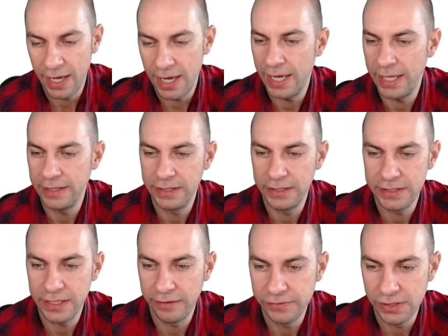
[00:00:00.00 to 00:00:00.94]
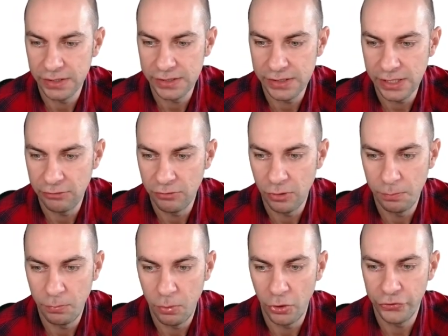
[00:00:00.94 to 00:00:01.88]
and this gives us
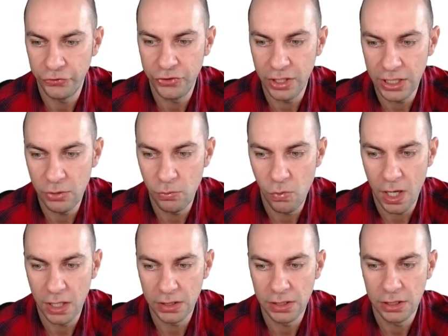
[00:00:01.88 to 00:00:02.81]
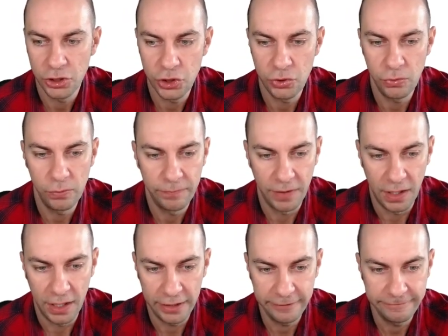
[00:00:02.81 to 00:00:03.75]

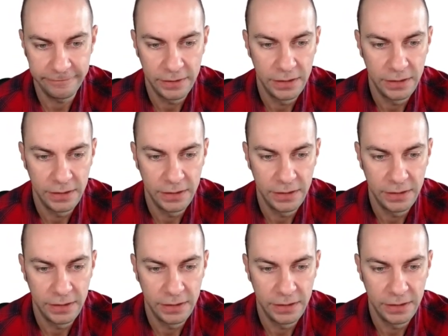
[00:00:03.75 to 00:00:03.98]
0.3125.